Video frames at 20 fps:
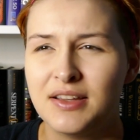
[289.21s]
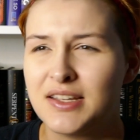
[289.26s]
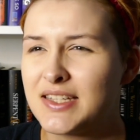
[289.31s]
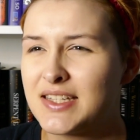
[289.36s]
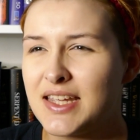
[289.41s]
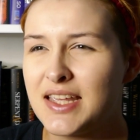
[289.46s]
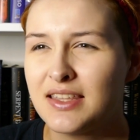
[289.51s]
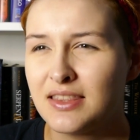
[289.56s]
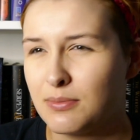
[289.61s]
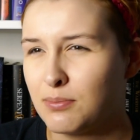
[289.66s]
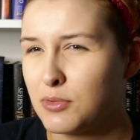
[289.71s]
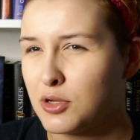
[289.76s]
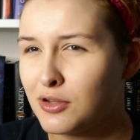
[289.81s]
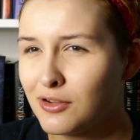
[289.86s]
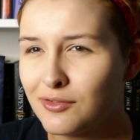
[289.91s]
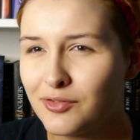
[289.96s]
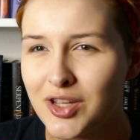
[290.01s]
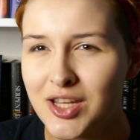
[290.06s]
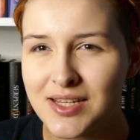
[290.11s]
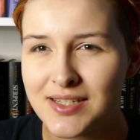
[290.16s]
seeing the
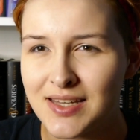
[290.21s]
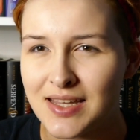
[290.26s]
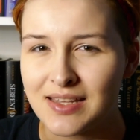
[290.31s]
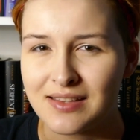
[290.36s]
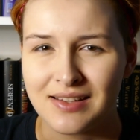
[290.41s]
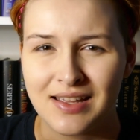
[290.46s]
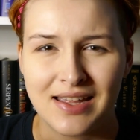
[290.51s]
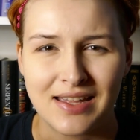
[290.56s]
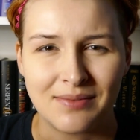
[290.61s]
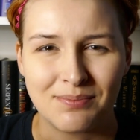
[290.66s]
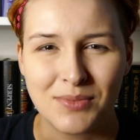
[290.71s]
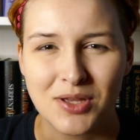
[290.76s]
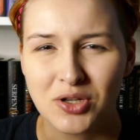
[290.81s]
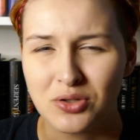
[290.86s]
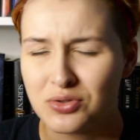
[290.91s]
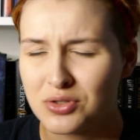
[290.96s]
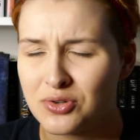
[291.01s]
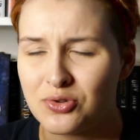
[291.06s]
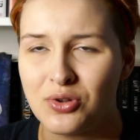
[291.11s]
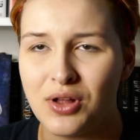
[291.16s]
movies in like
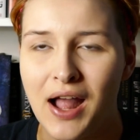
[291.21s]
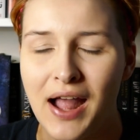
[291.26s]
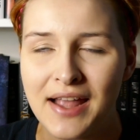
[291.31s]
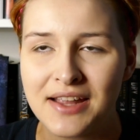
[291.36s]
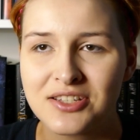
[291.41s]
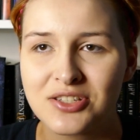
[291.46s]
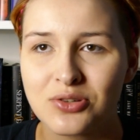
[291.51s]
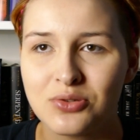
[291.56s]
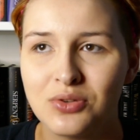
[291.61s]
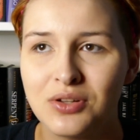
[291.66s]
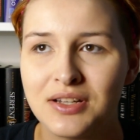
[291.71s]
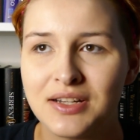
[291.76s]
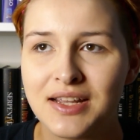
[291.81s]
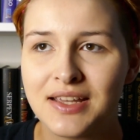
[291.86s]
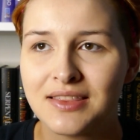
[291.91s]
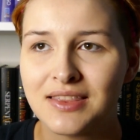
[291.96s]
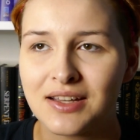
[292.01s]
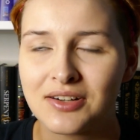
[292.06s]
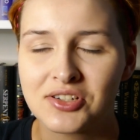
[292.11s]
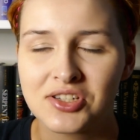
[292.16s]
middle school, high school, and
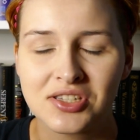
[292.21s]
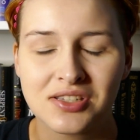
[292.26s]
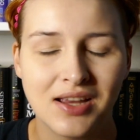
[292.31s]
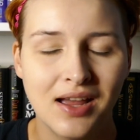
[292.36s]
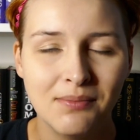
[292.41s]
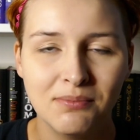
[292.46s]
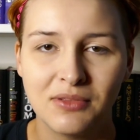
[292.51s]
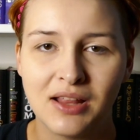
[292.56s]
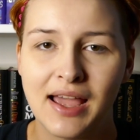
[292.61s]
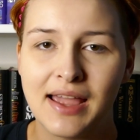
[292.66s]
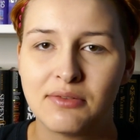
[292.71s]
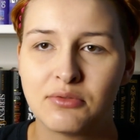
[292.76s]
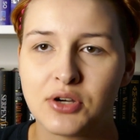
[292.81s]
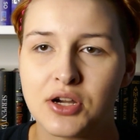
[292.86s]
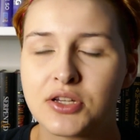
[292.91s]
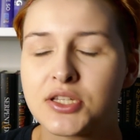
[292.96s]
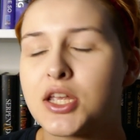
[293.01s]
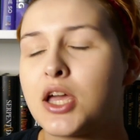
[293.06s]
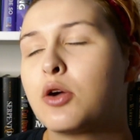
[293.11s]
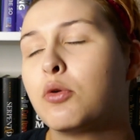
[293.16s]
there's some line where
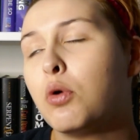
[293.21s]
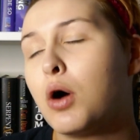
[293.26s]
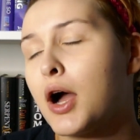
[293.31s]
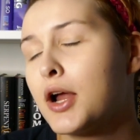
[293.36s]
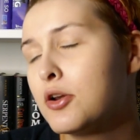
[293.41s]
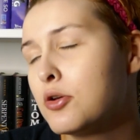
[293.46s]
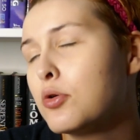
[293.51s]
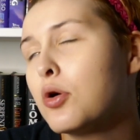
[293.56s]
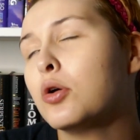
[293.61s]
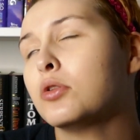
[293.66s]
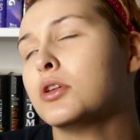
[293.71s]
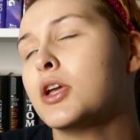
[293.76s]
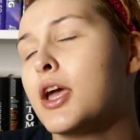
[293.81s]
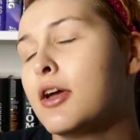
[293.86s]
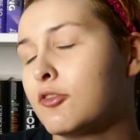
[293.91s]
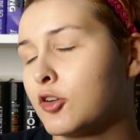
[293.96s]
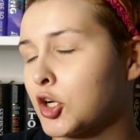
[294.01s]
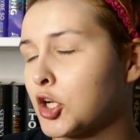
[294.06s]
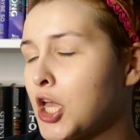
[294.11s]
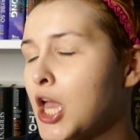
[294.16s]
he's like, why do you only
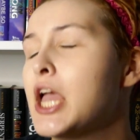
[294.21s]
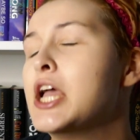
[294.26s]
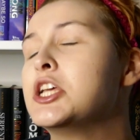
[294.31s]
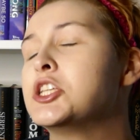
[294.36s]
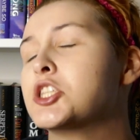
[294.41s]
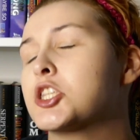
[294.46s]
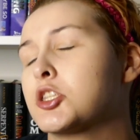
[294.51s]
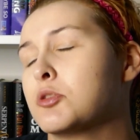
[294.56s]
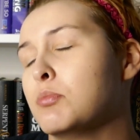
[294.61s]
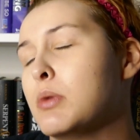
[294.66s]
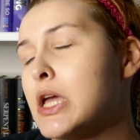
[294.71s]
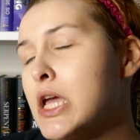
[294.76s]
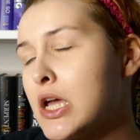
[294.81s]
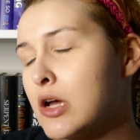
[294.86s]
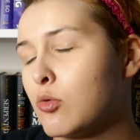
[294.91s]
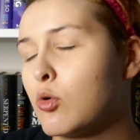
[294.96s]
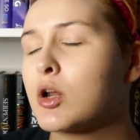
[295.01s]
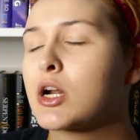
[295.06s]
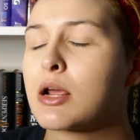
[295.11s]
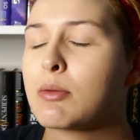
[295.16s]
ever kiss
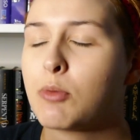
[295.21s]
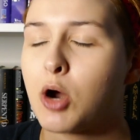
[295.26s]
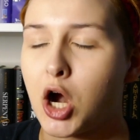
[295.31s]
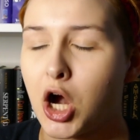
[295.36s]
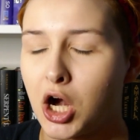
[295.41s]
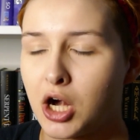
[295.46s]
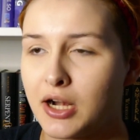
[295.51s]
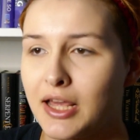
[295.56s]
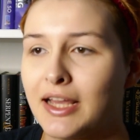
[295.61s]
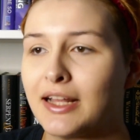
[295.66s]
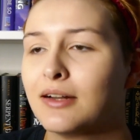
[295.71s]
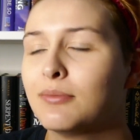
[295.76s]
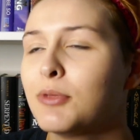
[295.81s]
me when I'm hurting?